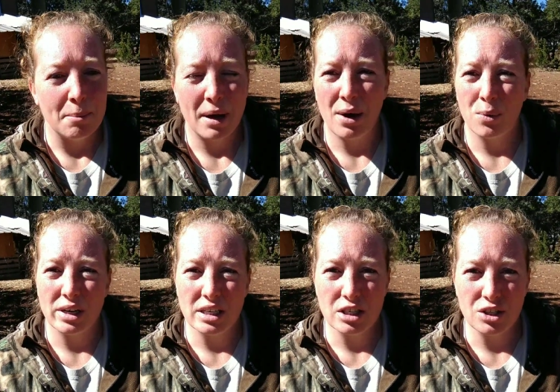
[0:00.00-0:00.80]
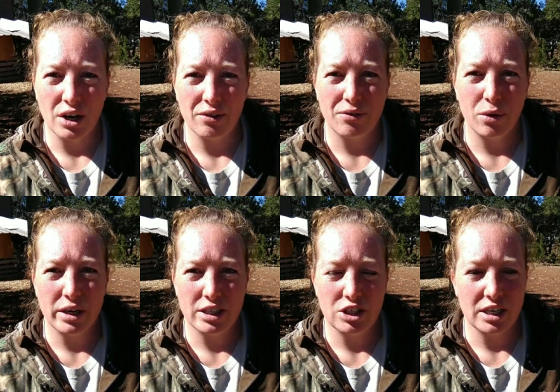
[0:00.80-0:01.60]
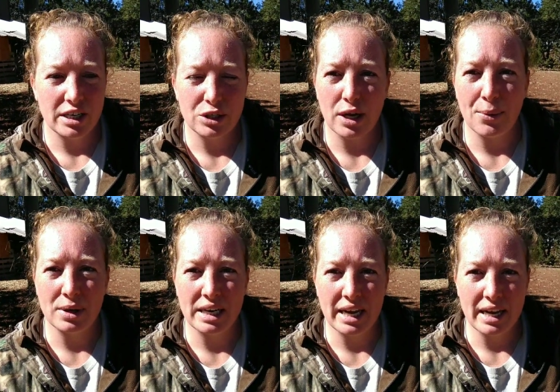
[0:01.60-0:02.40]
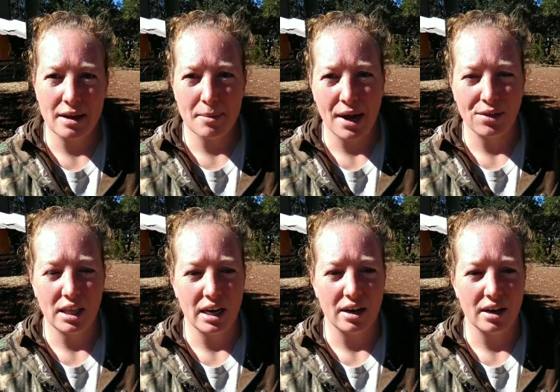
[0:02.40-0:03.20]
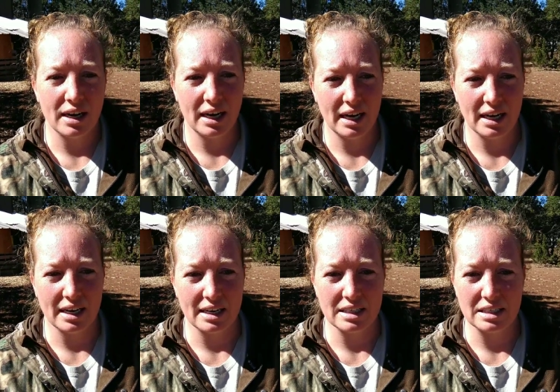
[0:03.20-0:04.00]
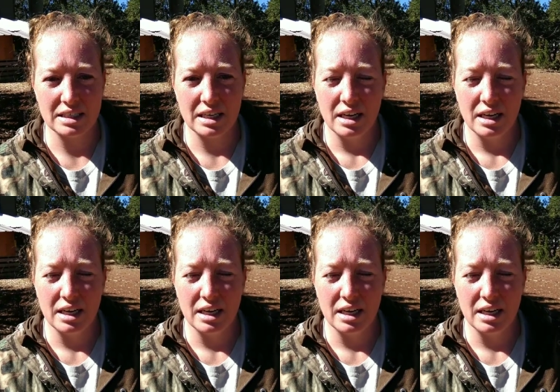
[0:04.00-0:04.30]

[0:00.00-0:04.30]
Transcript: but we're going to start foraging, so I want to get him out there and